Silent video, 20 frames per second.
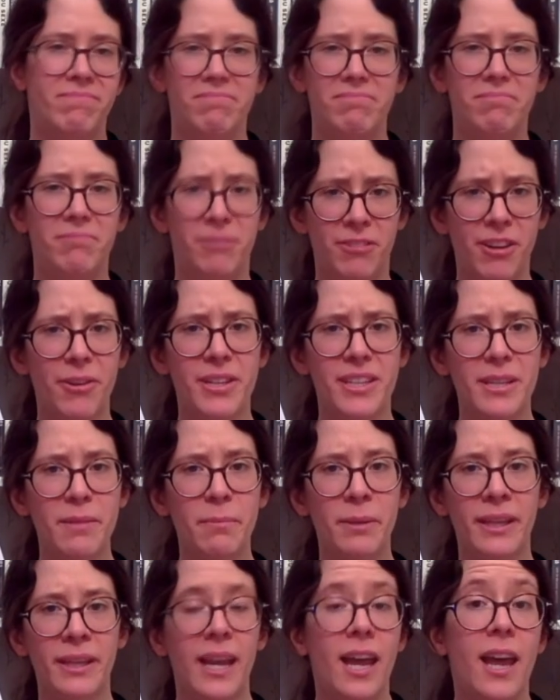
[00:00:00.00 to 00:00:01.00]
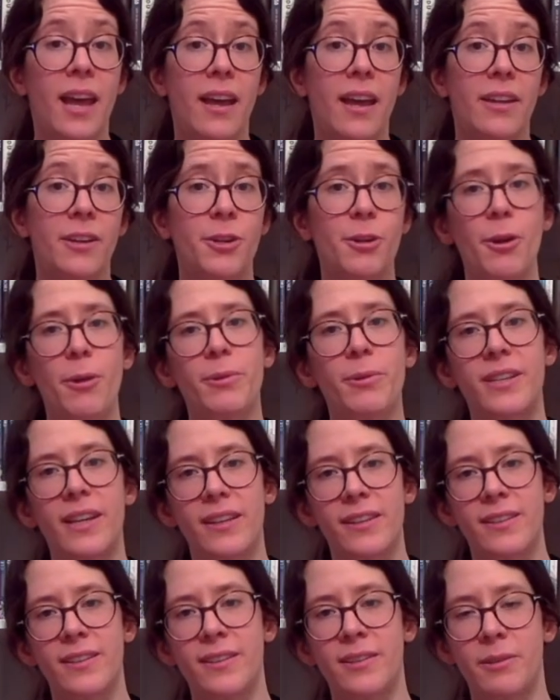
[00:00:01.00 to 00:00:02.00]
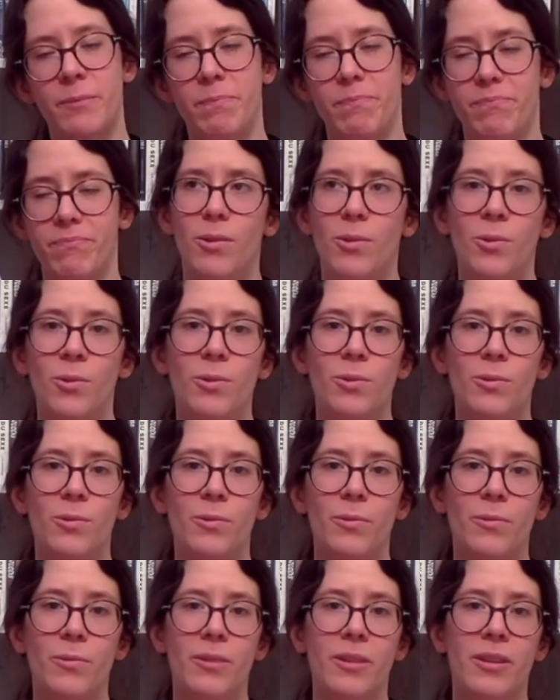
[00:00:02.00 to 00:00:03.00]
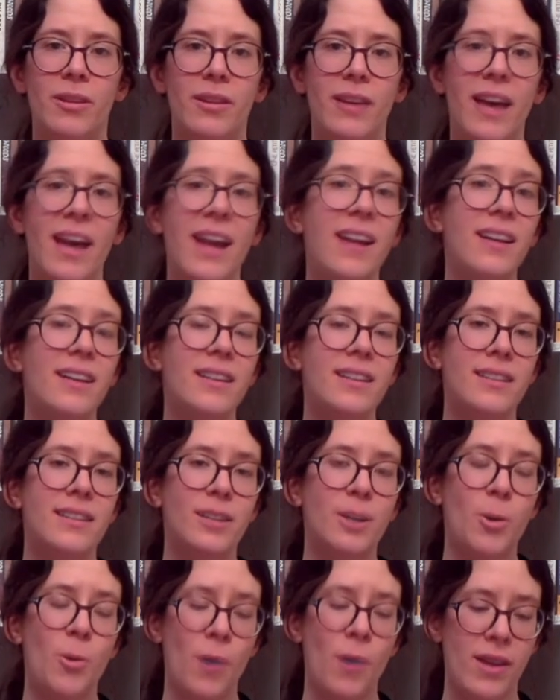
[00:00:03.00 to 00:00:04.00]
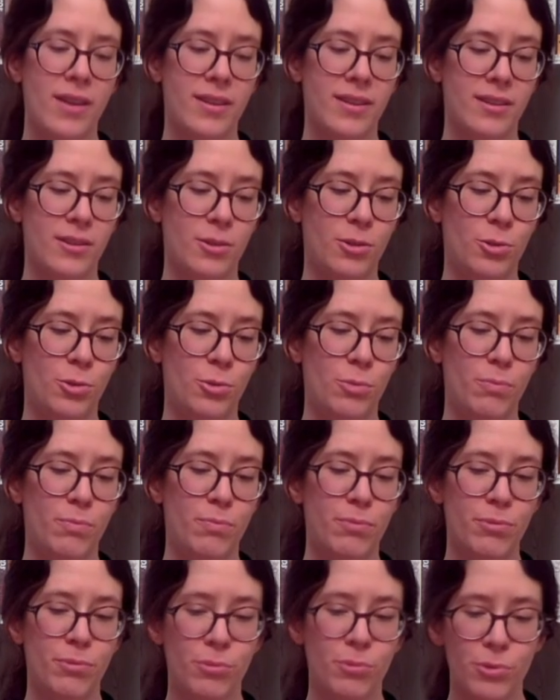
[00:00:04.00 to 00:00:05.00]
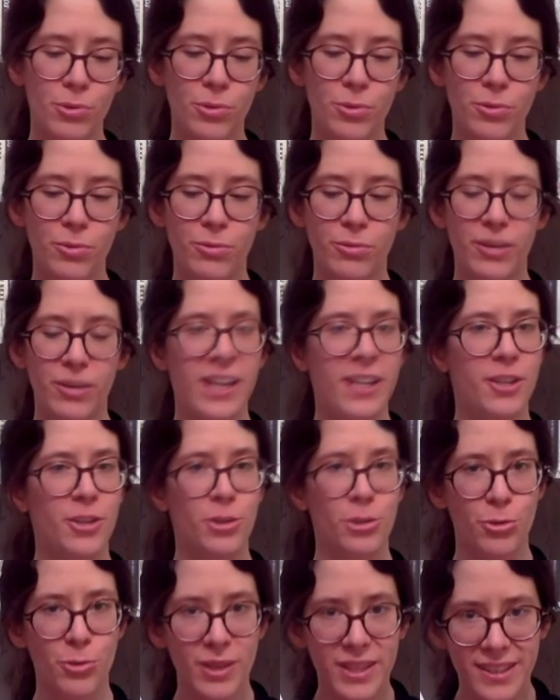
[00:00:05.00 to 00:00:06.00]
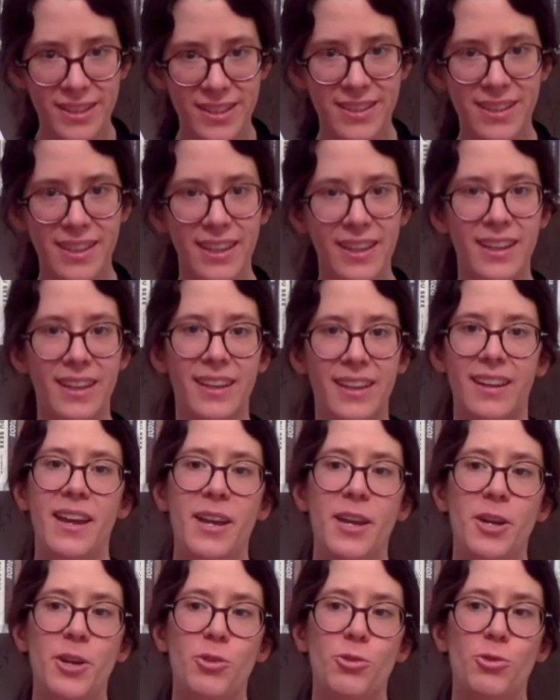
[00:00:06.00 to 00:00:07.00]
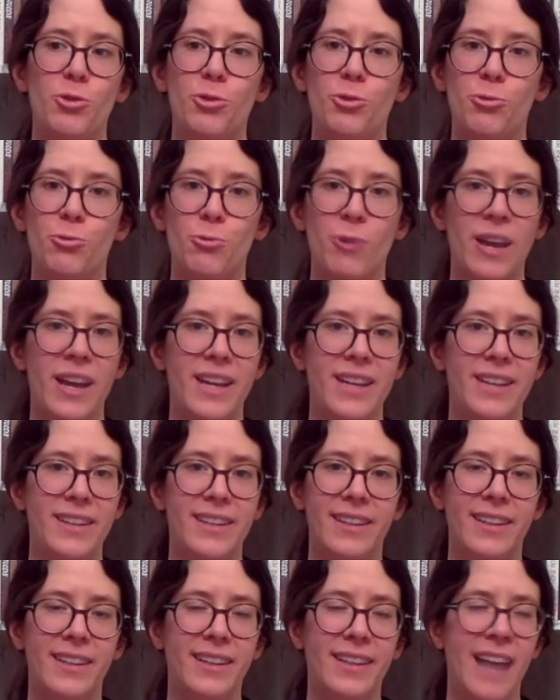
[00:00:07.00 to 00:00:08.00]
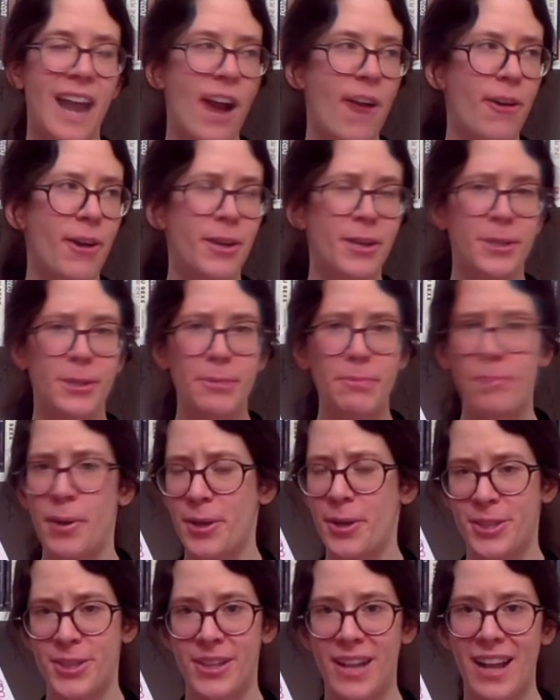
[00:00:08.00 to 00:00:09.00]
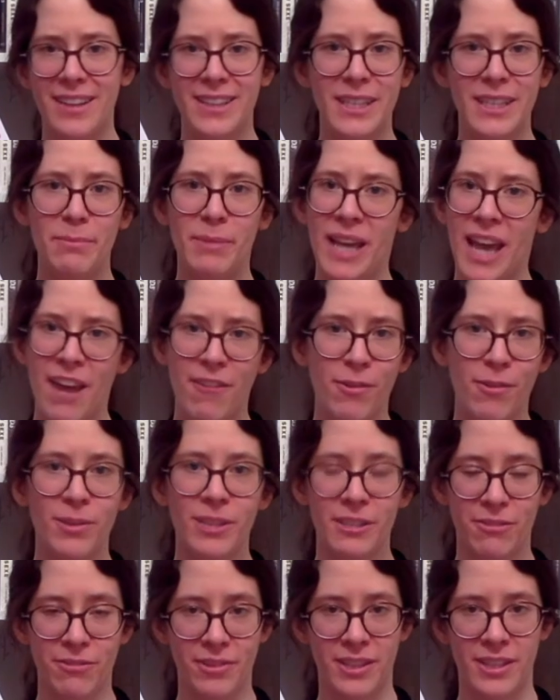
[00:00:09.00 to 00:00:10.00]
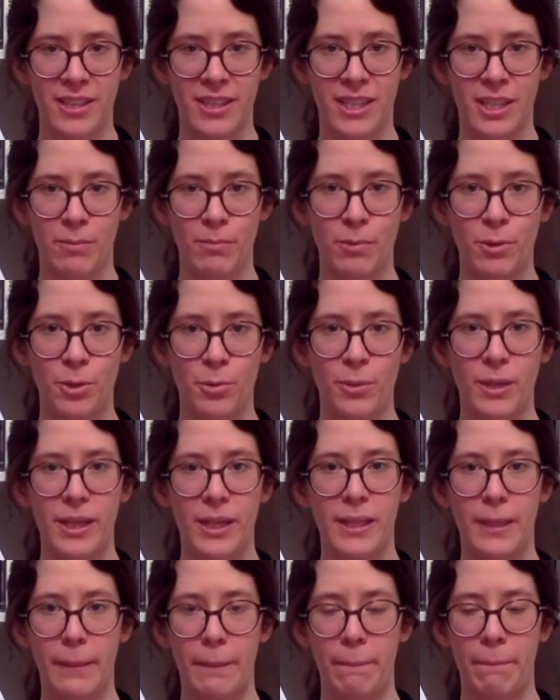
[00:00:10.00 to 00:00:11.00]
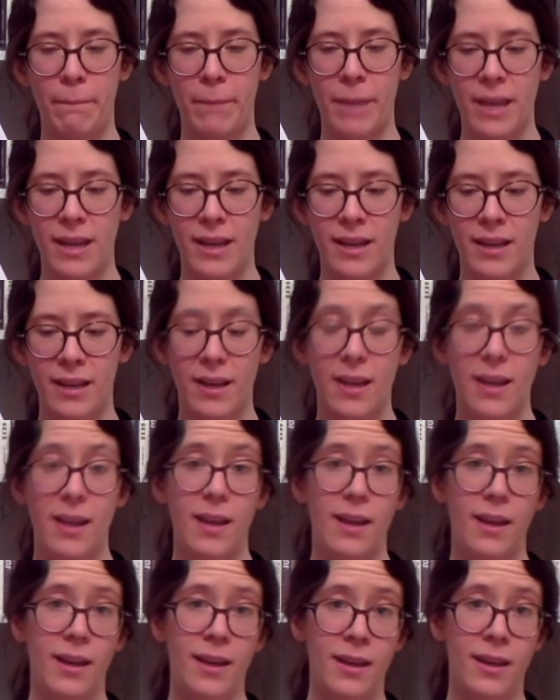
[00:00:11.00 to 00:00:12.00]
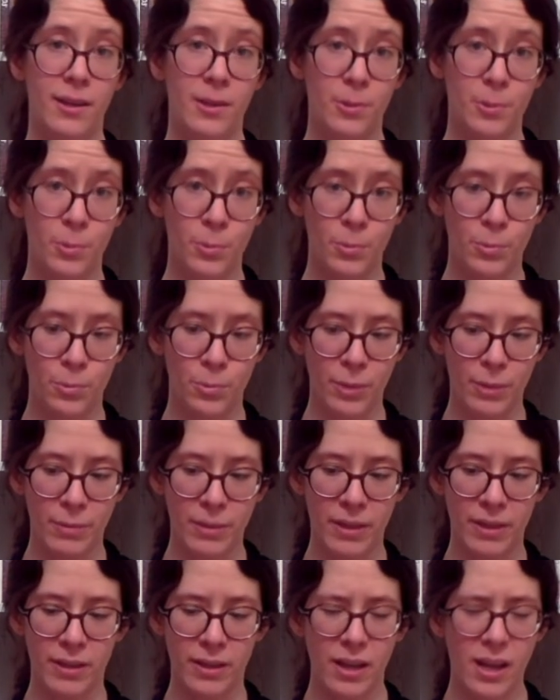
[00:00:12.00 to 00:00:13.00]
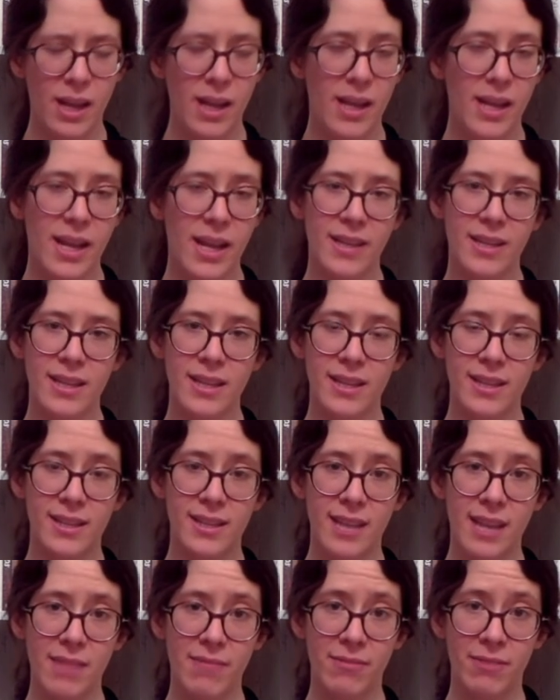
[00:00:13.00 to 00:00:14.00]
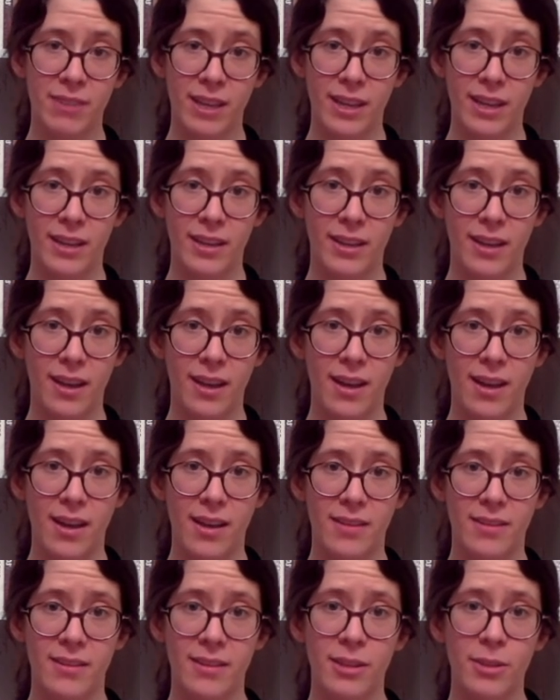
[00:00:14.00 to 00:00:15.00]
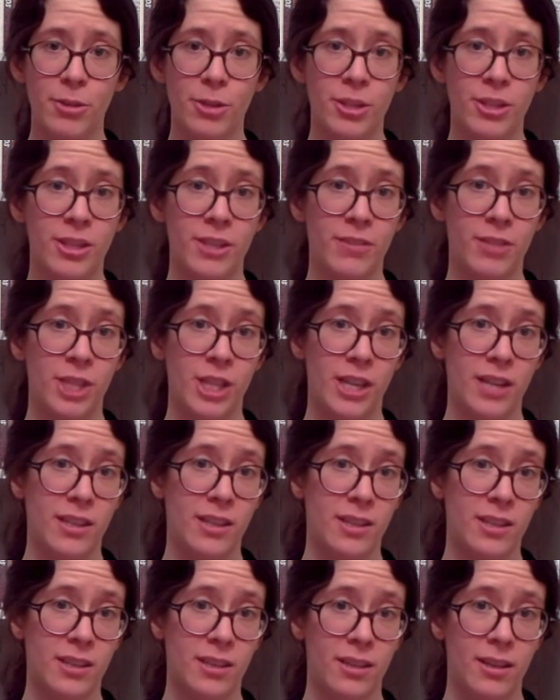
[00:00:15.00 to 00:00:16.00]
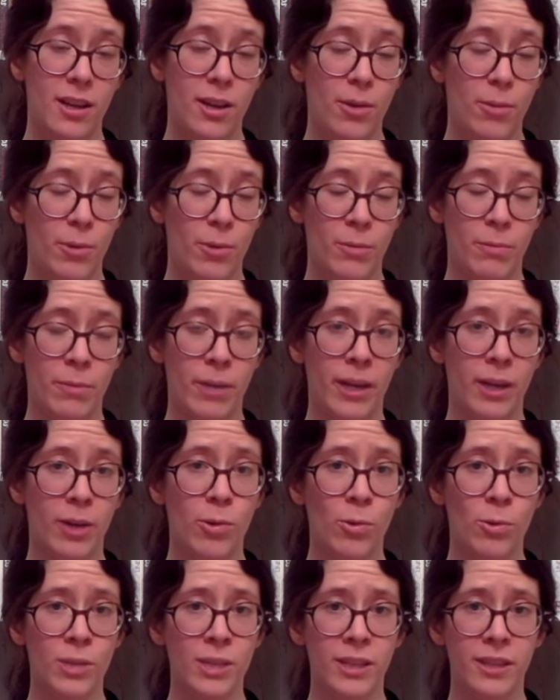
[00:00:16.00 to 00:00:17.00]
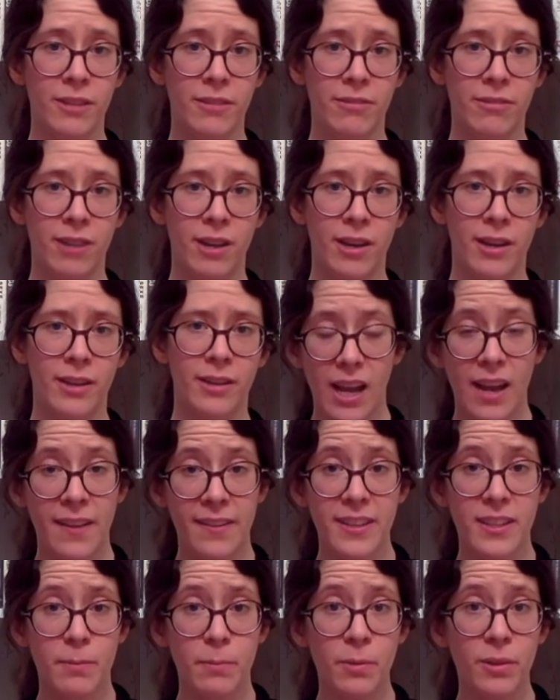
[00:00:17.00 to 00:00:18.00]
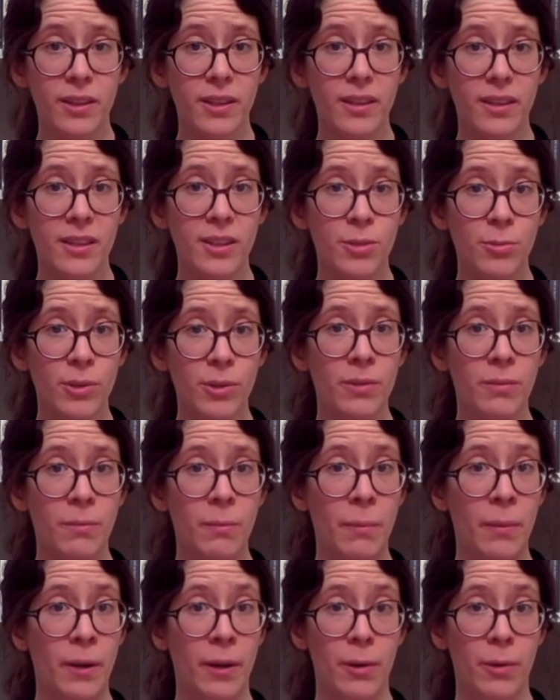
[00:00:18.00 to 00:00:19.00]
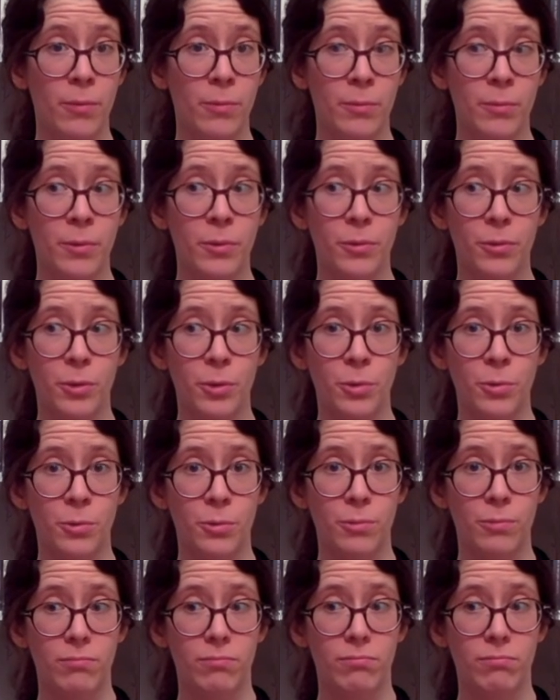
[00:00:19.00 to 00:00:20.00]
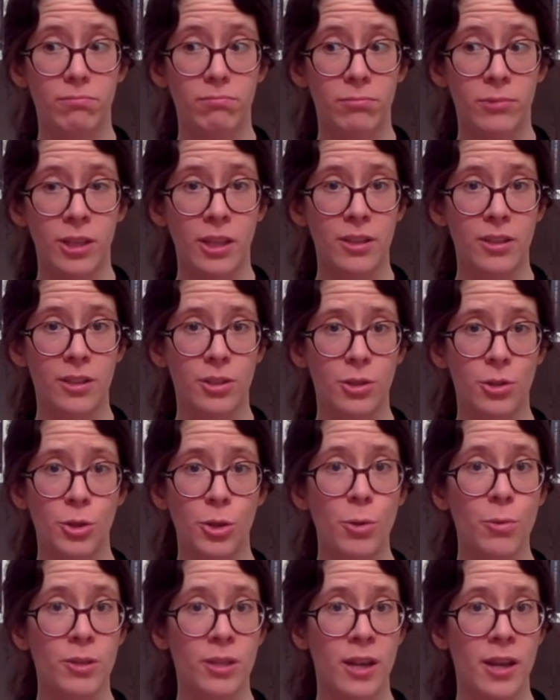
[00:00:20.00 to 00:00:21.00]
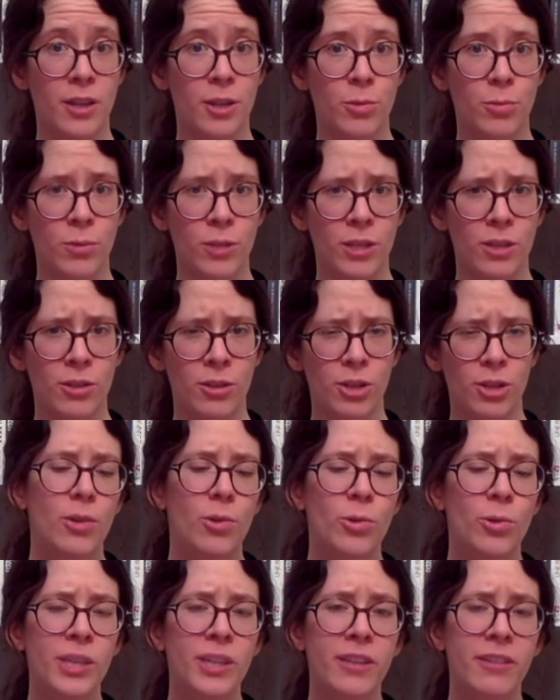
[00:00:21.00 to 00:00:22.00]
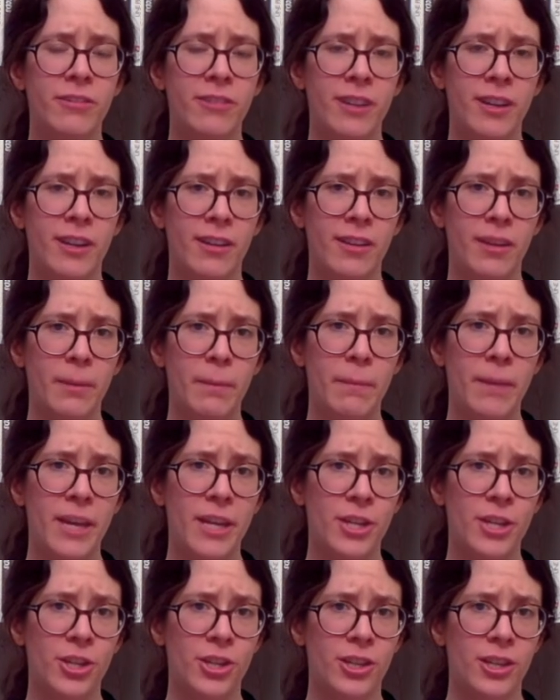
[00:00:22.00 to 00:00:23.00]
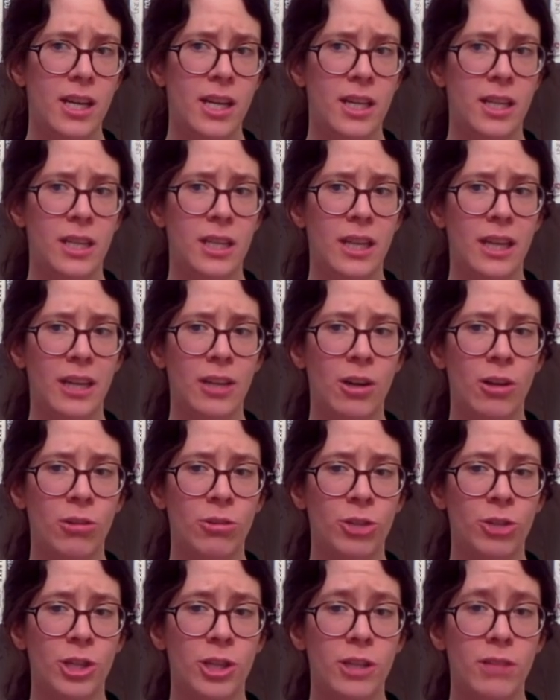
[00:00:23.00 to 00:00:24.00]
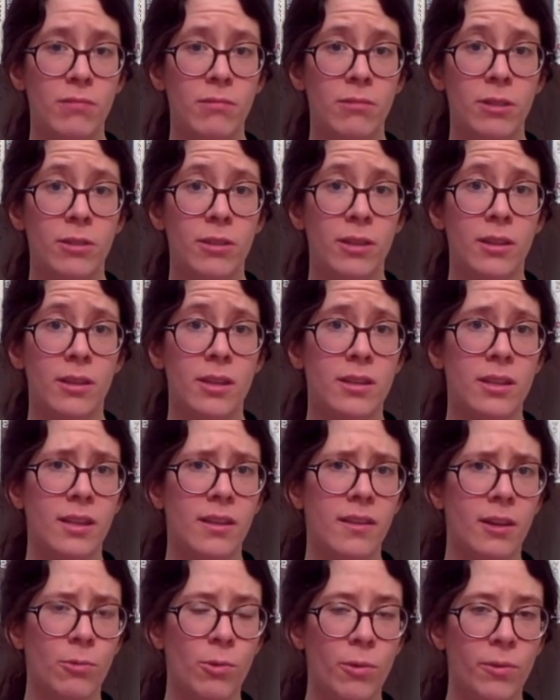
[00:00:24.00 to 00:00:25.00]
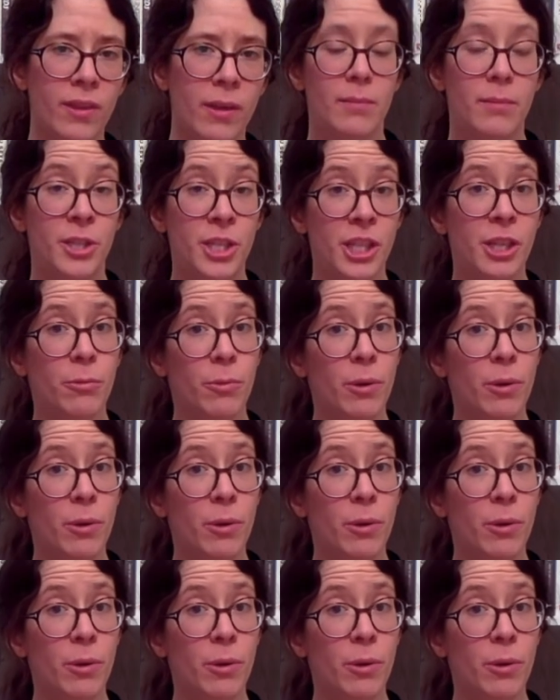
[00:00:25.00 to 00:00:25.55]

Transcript: very simply, neurosexism, or the endless quest to prove intrinsic trait, character, personality, behavioural differences between men and women. It's in the same vein as Delusions of Gender, written by Cordelia Fine. And this book is written by a woman who does neuroscience research. Cordelia Fine, I think, majored in psychology. Not that there's anything wrong with that. But Gina